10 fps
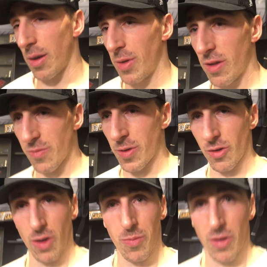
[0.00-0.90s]
Yeah, I mean, he's been a
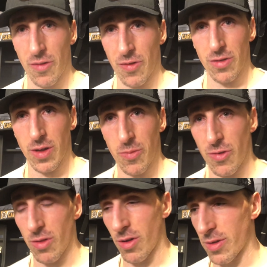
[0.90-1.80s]
great player for our team
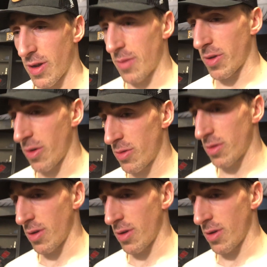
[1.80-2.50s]
for a long time now.